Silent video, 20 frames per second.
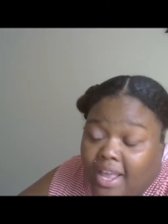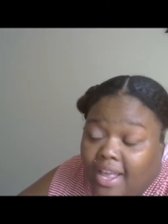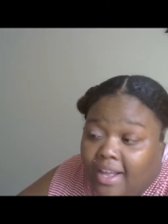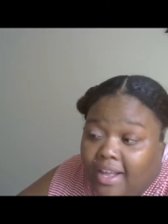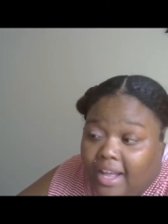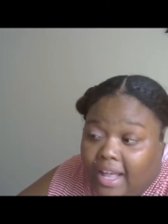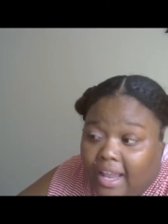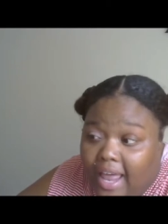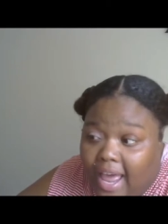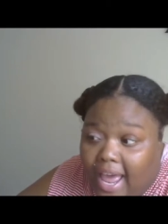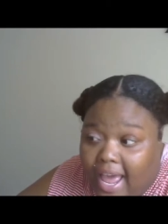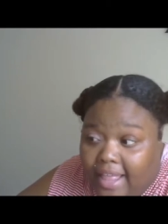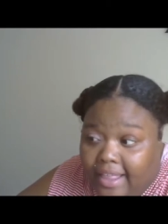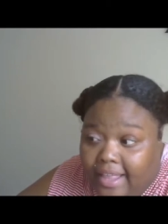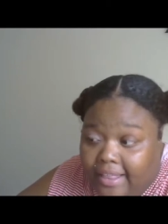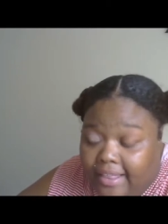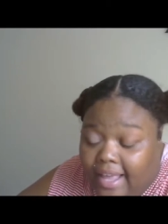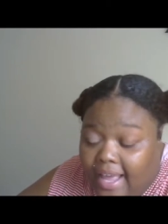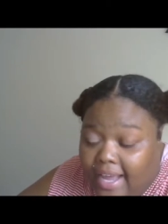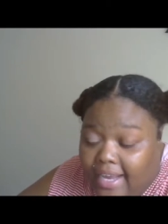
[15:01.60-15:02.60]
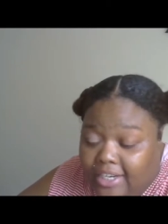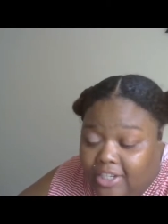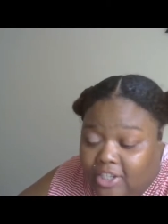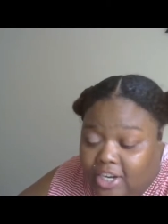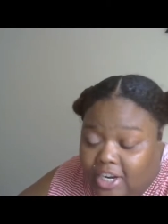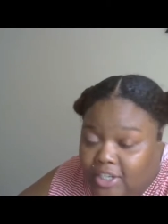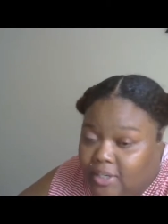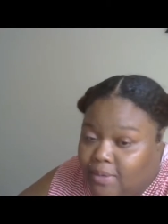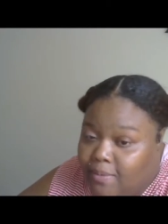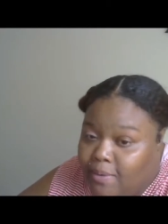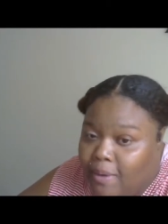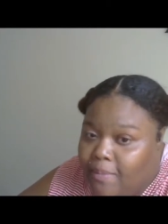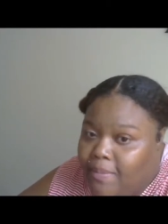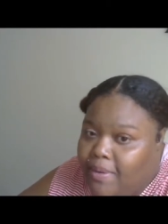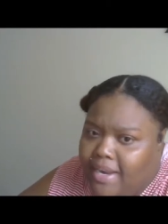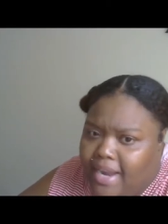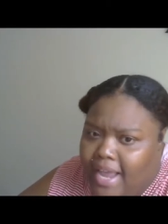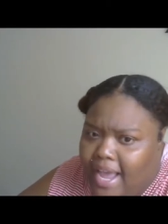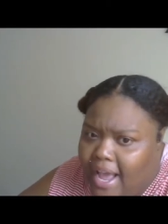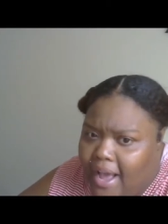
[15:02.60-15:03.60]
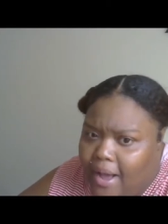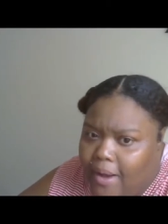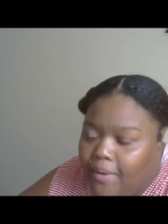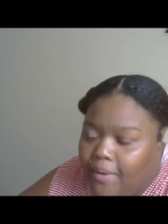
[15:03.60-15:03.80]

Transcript: glad that that has changed about me now.